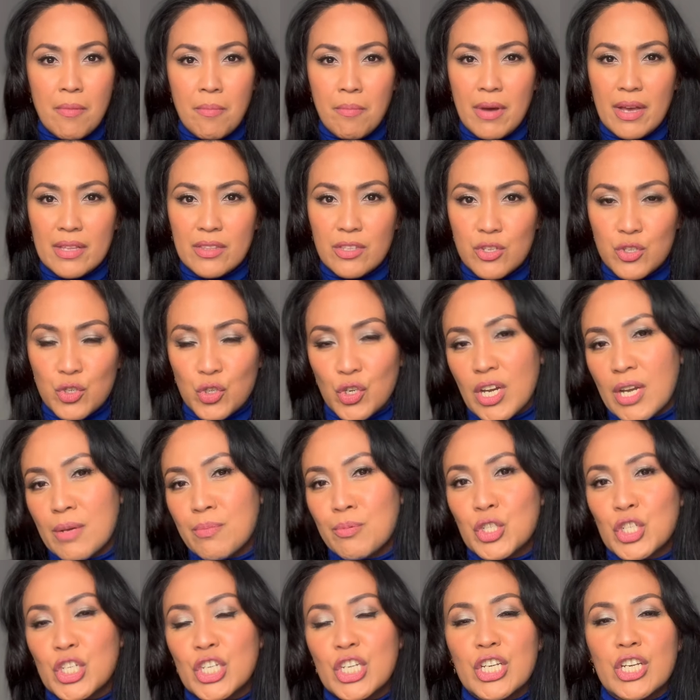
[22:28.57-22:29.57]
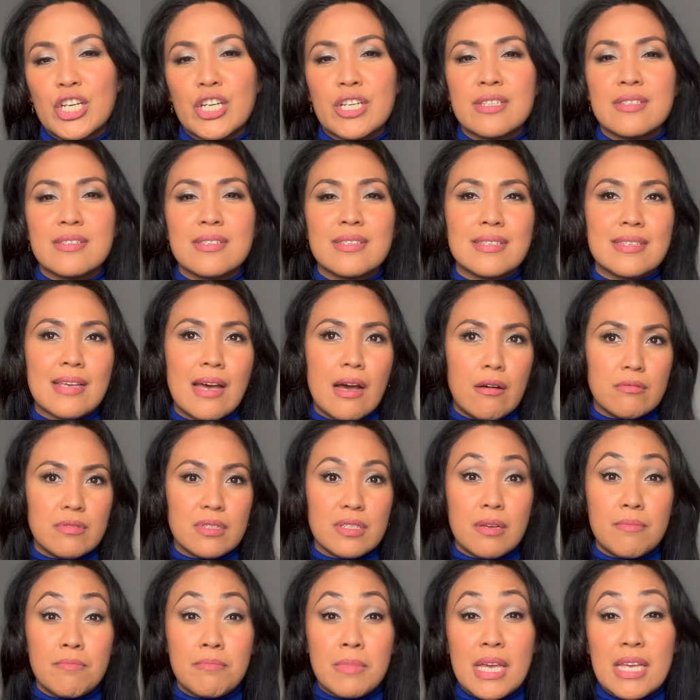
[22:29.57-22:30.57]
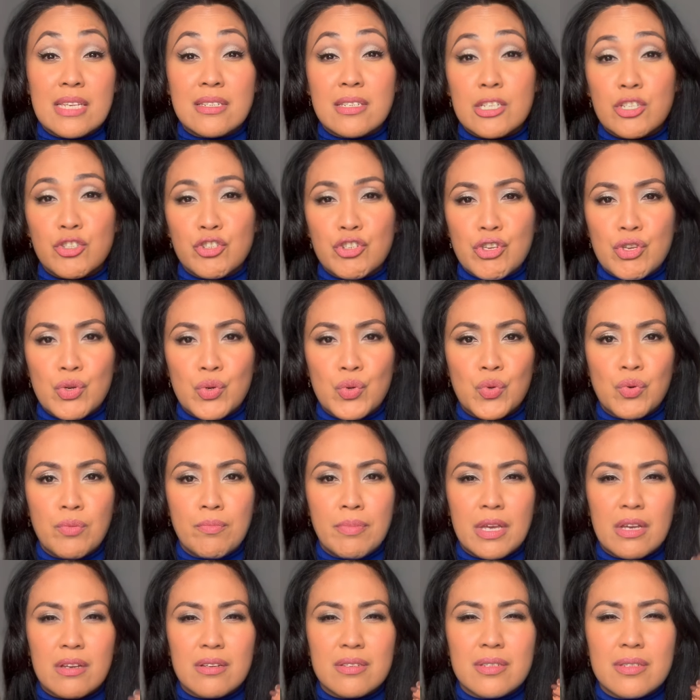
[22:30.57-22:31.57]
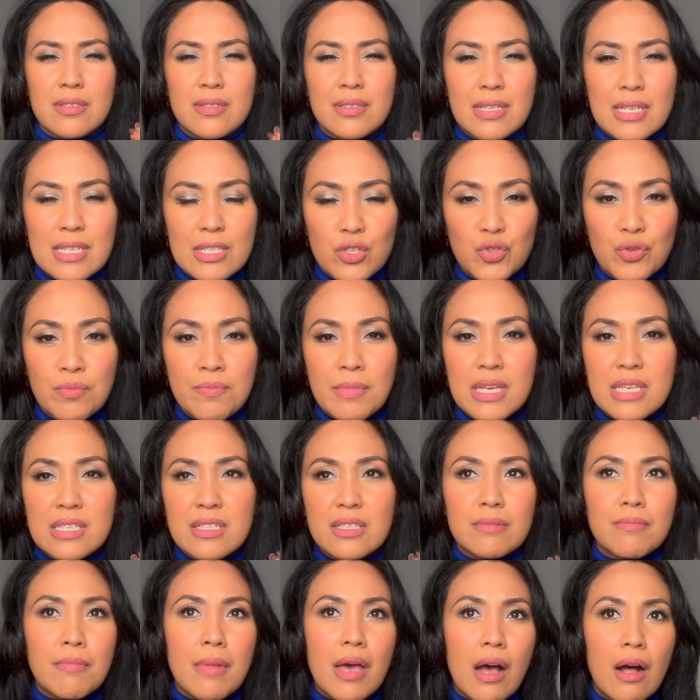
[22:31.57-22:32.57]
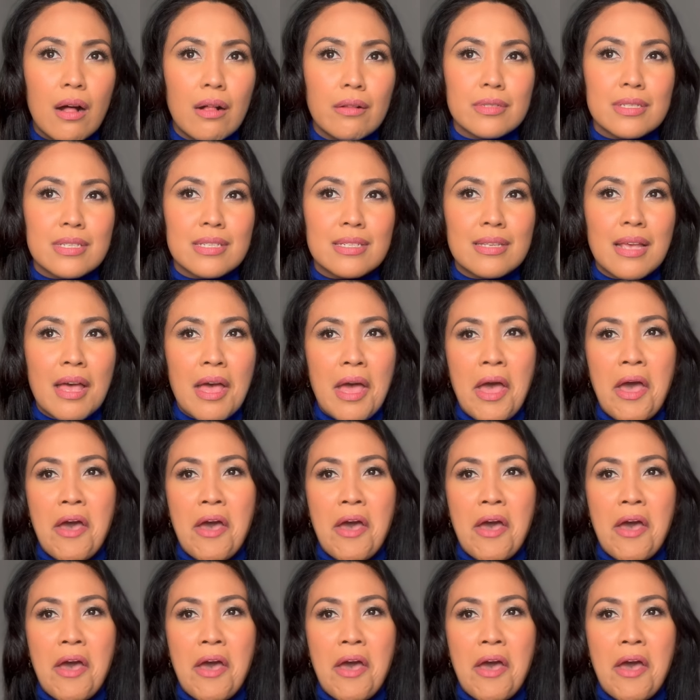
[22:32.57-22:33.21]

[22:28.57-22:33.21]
my description sounds amazing to you because this to me smells